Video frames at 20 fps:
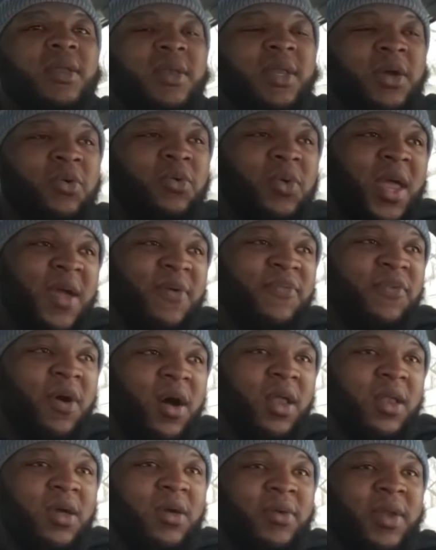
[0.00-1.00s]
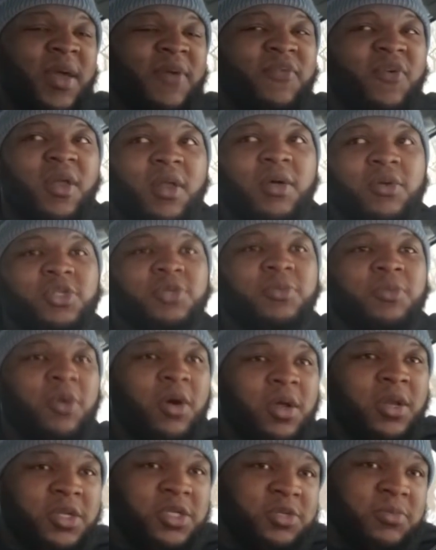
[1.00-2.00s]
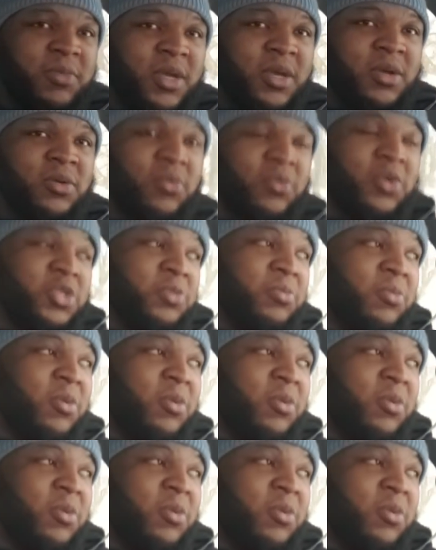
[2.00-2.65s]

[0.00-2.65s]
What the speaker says: Then who that fall on? That fall on Jermall and Jermell.